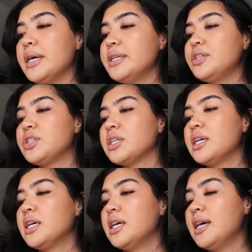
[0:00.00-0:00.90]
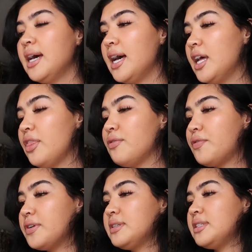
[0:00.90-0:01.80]
much. Uh, the
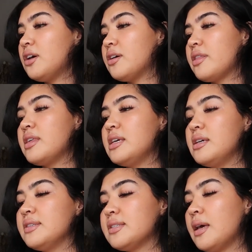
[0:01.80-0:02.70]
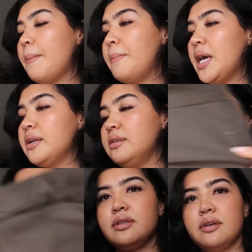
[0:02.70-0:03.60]
first are these
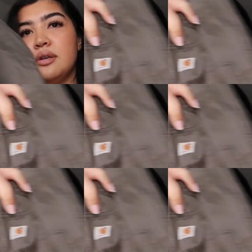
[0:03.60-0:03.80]
men's